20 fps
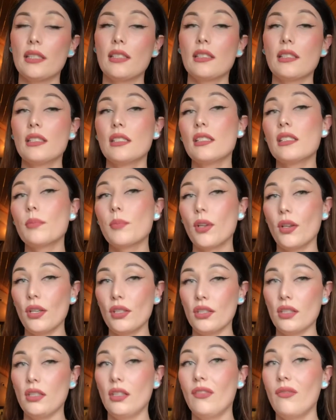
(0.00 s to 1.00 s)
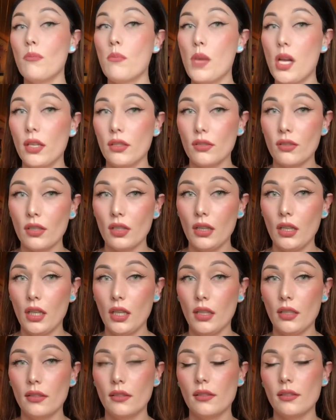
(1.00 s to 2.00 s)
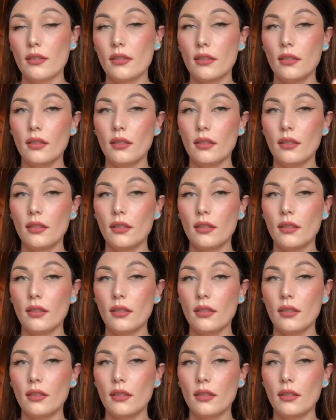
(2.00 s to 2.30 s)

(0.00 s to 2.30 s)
is an inspiration of Mon Guerlain.